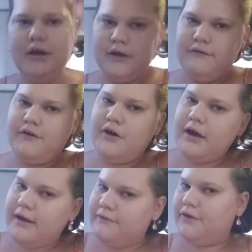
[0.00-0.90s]
If you're
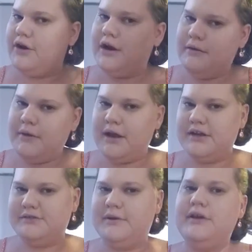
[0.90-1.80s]
ever in
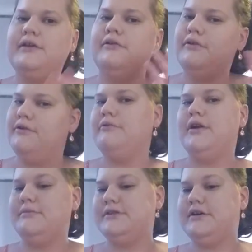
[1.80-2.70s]
management, you know what
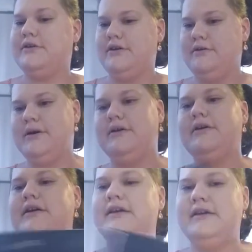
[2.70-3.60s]
I'm talking about.
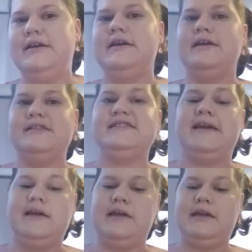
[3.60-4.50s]
It is
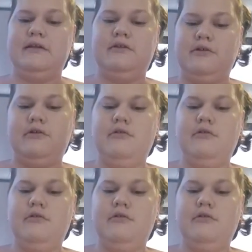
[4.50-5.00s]
a killer.